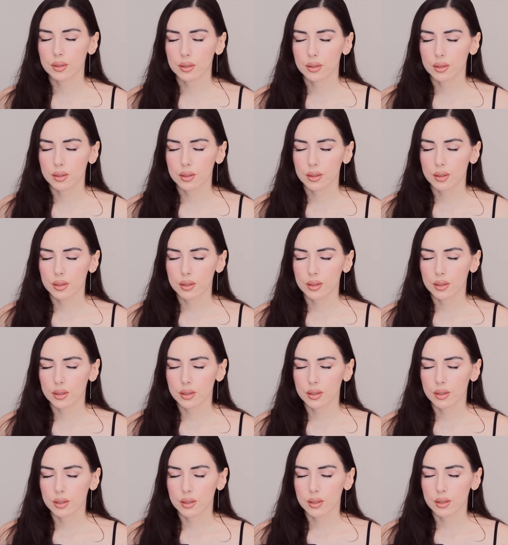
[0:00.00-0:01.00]

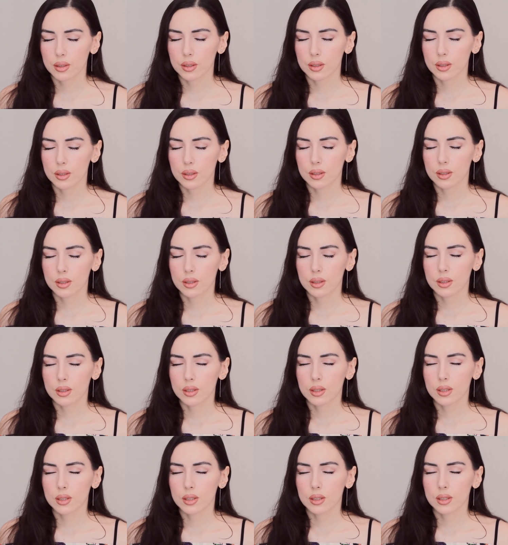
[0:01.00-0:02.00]

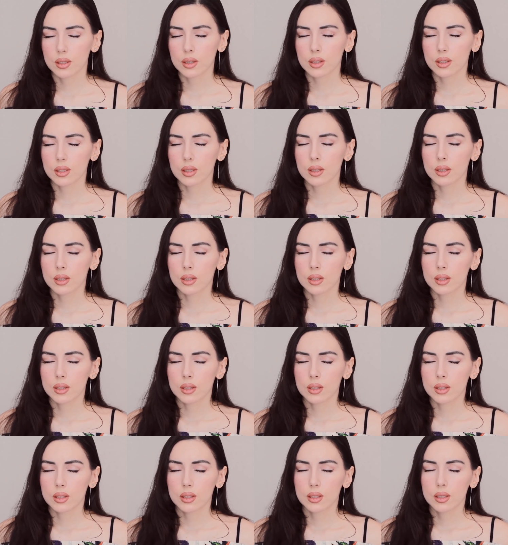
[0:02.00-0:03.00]

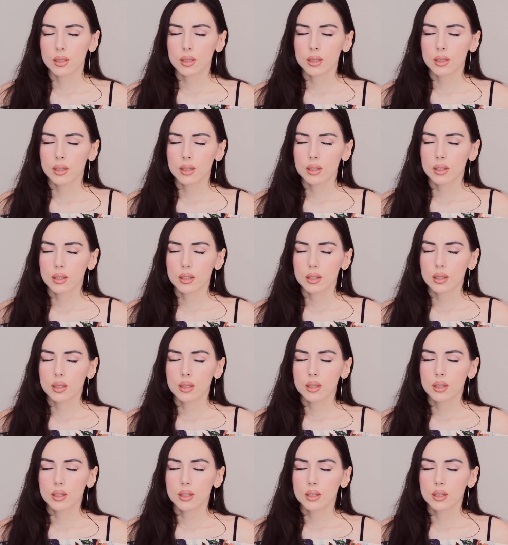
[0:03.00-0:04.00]

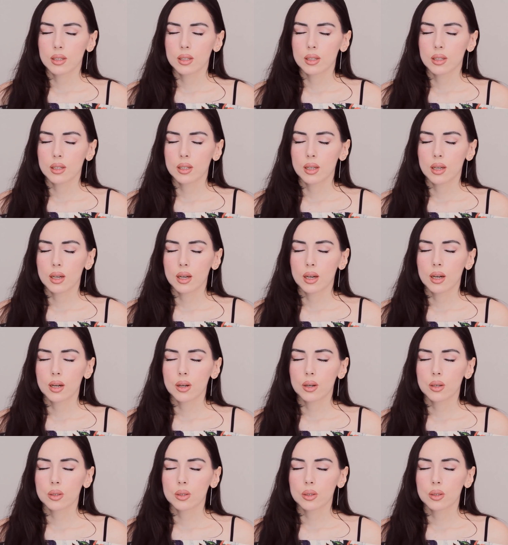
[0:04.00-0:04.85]
[no speech]